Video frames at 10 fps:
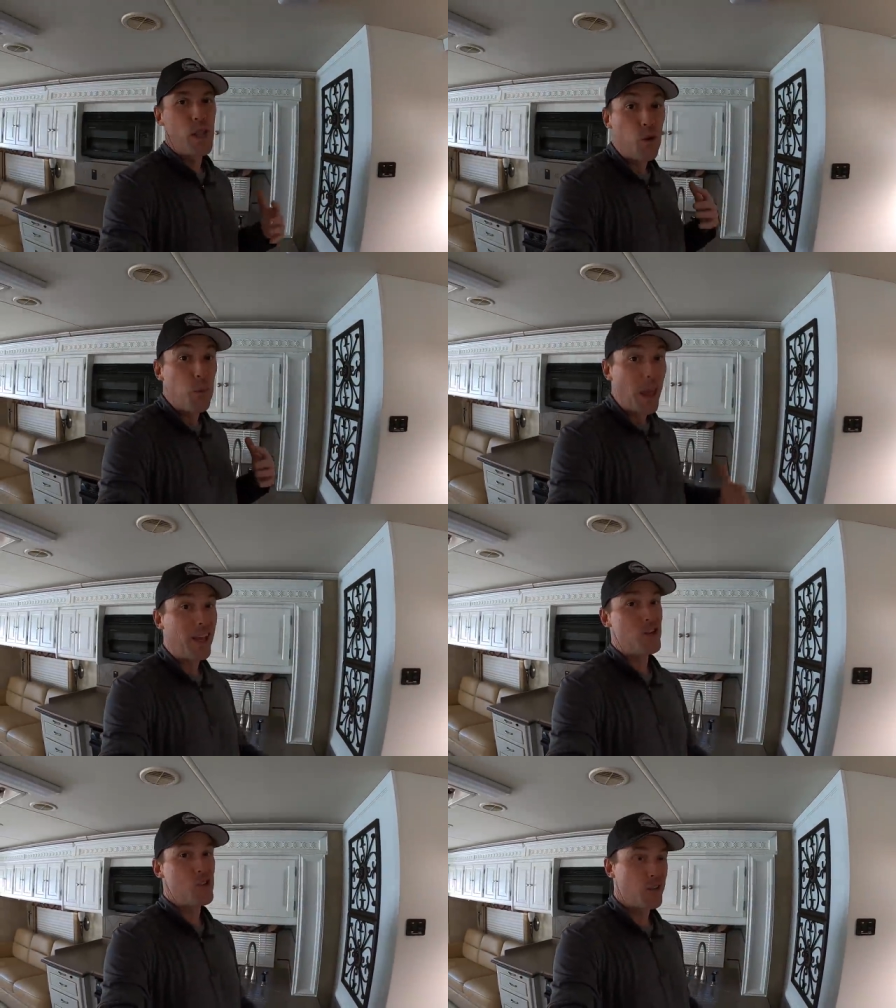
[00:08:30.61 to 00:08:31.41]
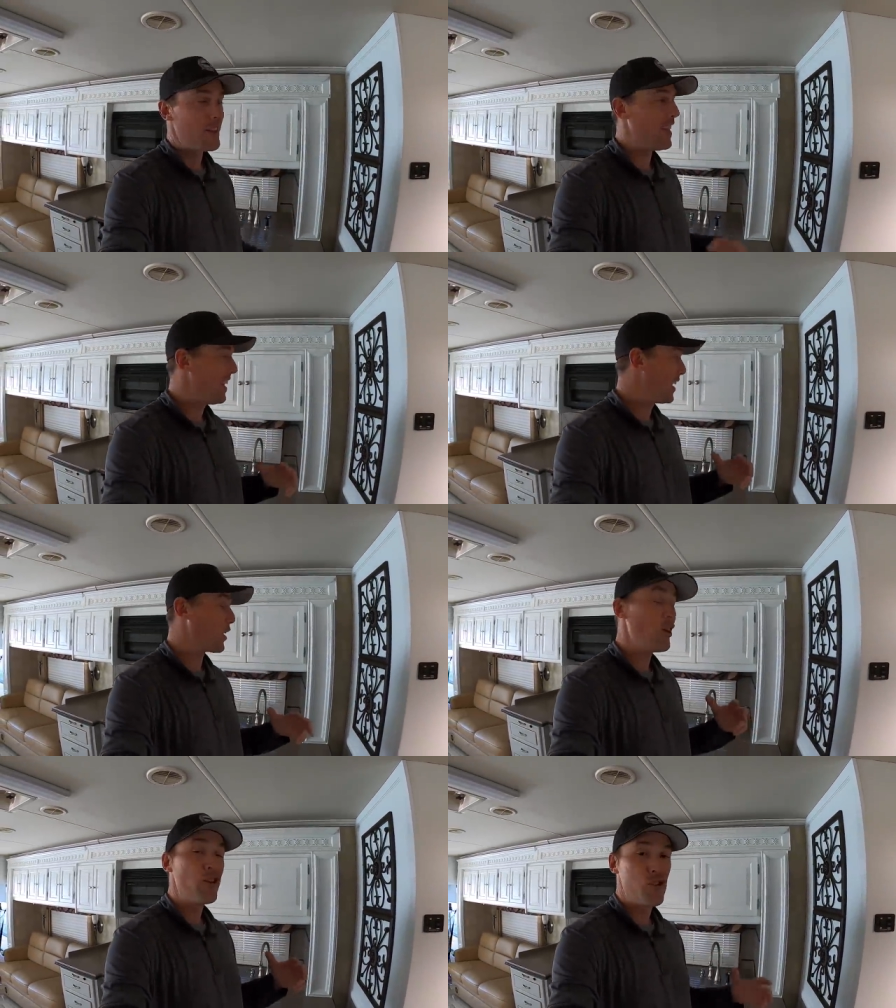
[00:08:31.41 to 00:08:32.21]
They were making sure that they did a
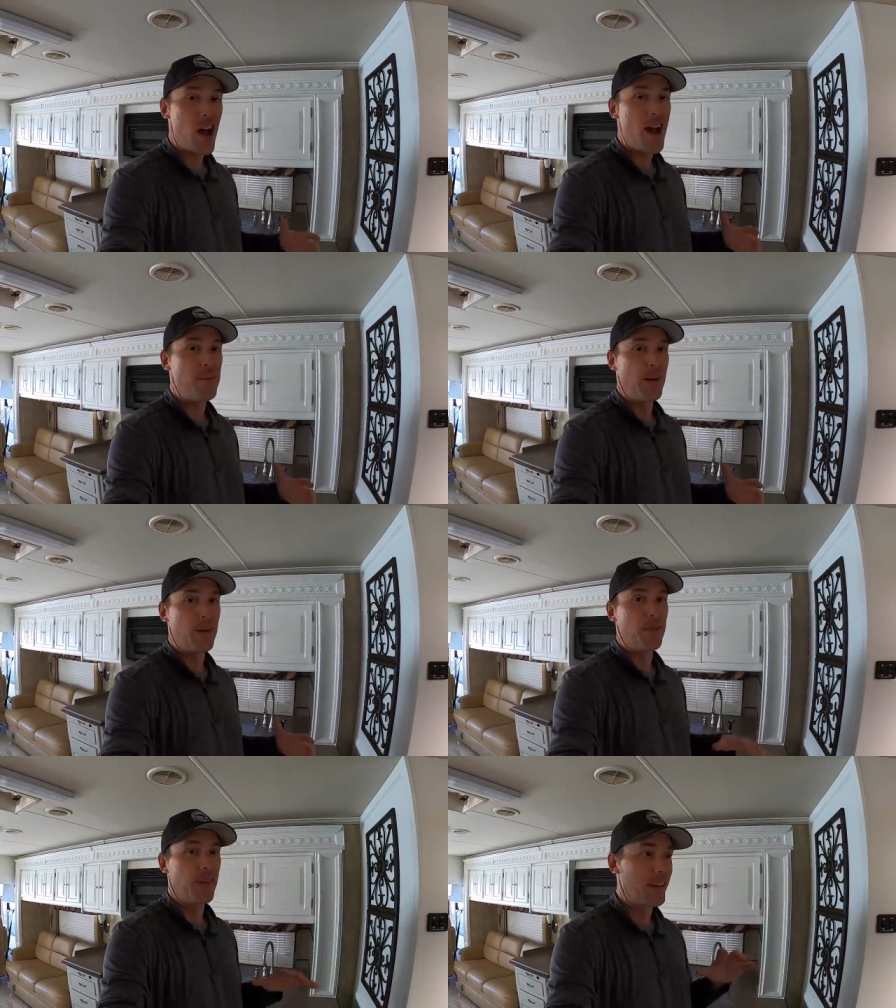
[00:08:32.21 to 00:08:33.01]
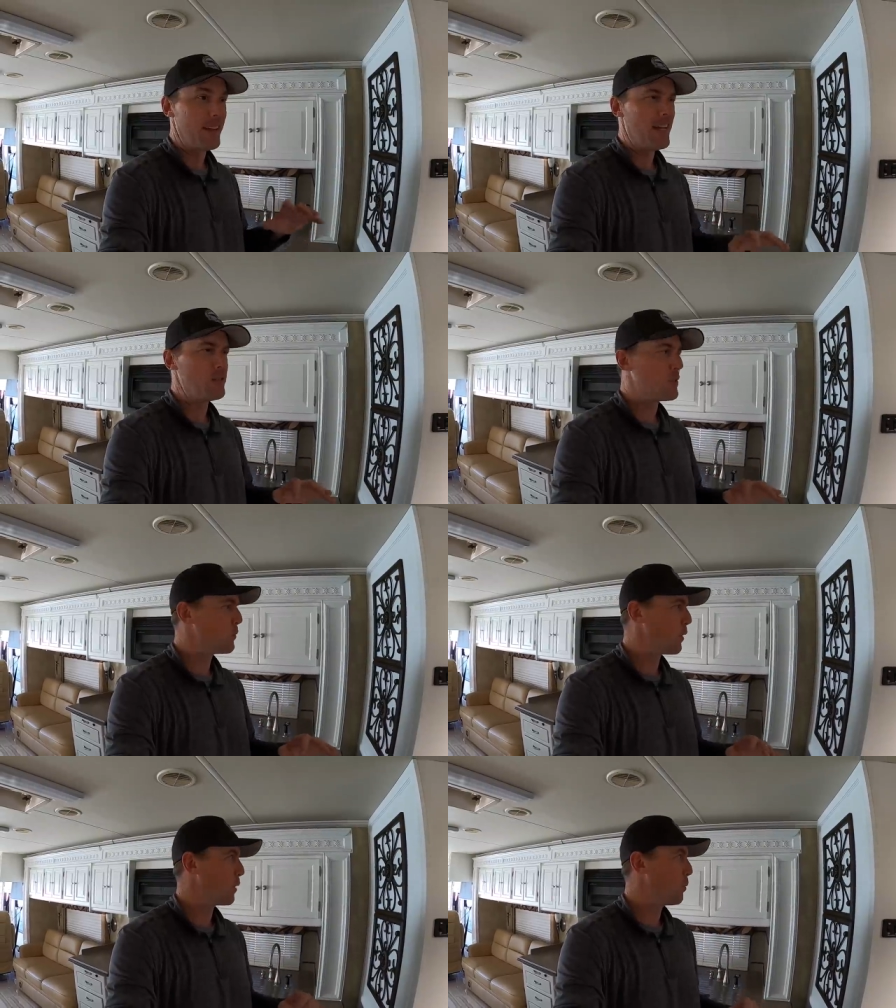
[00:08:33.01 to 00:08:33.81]
good job on everything and that's
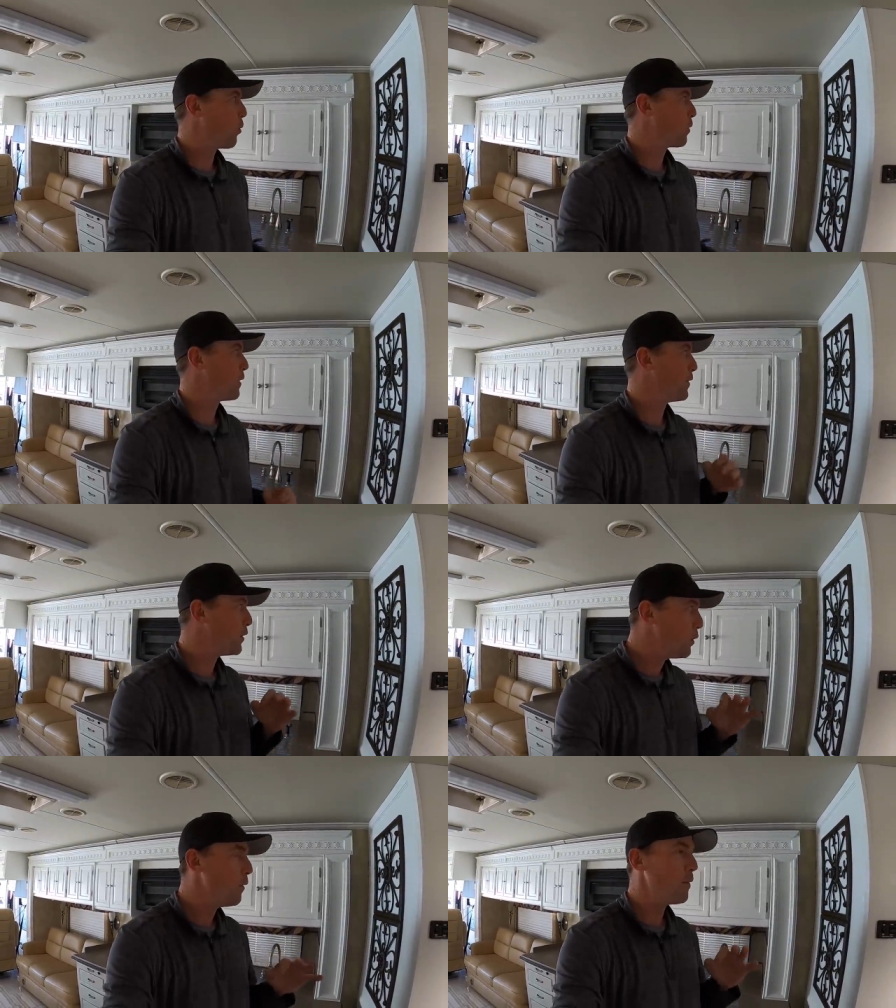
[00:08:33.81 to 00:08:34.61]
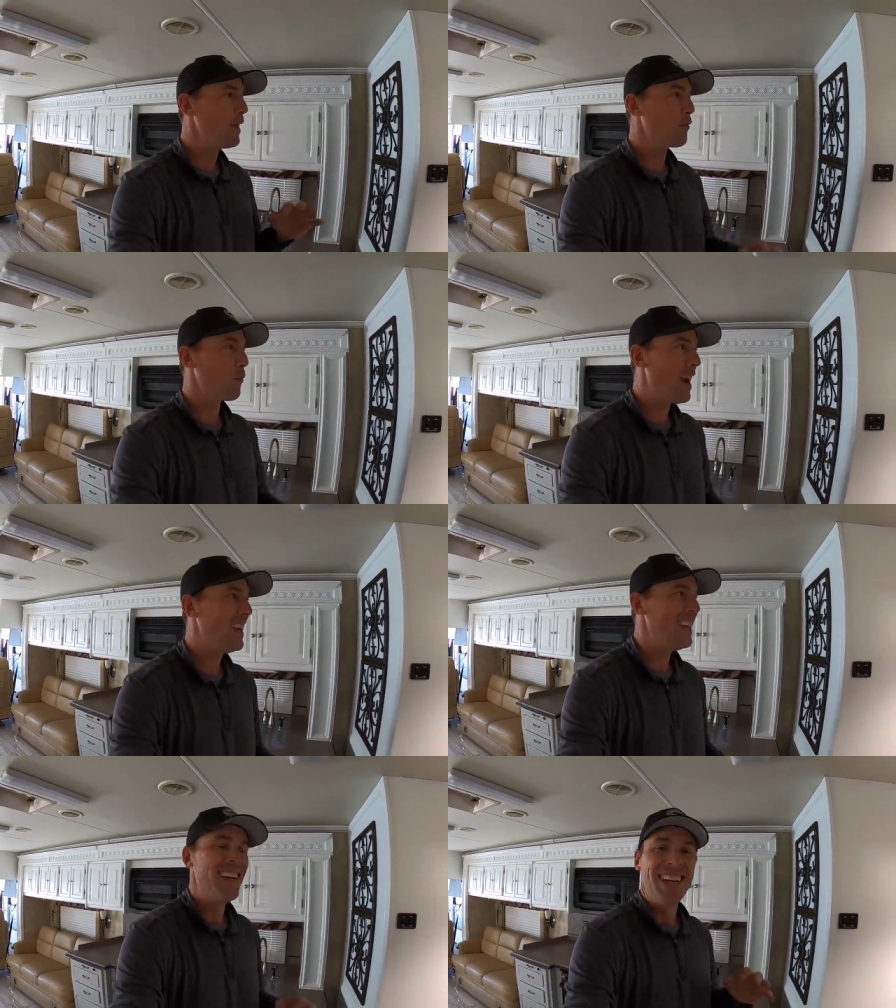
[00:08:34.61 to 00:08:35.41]
what's really important. If you do everything
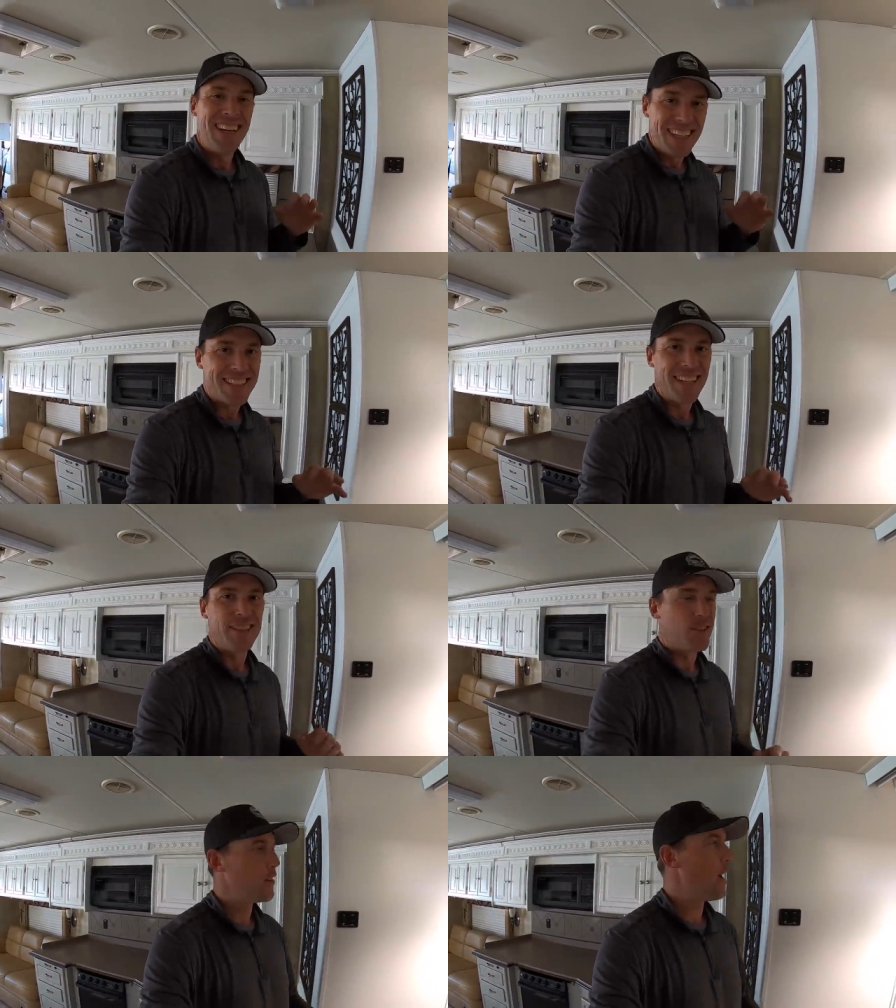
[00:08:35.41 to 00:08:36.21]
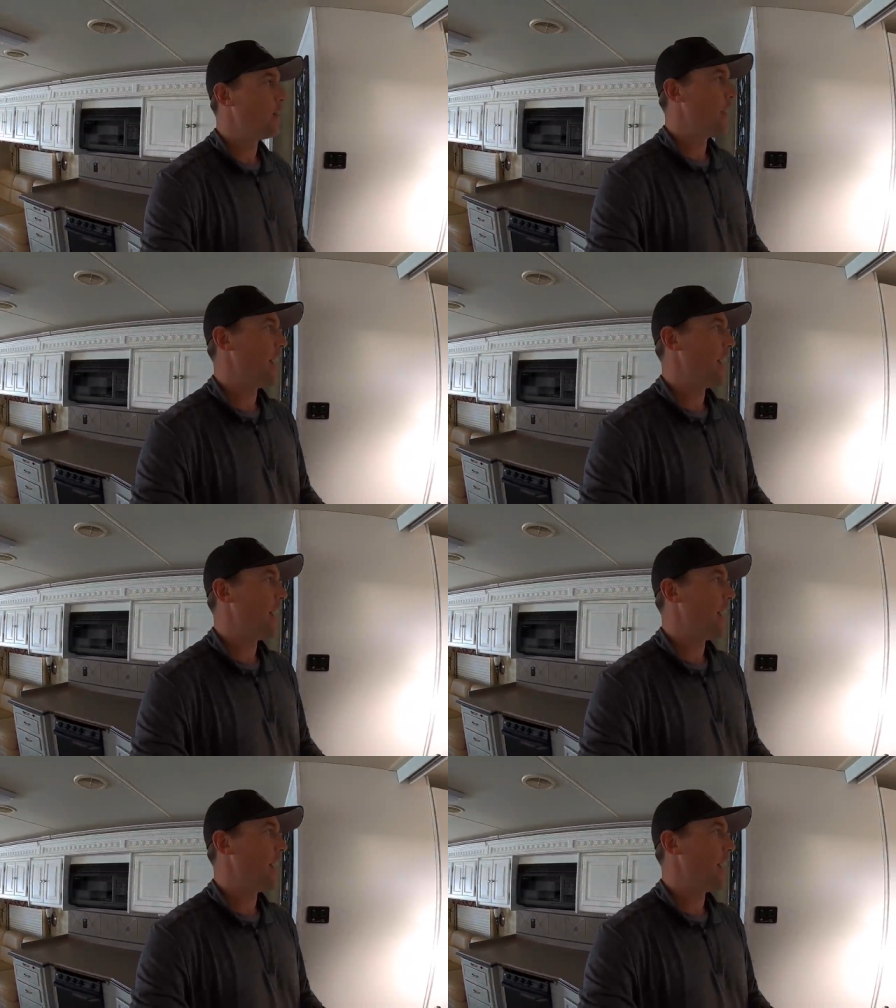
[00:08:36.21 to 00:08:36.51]
right, it's going to turn out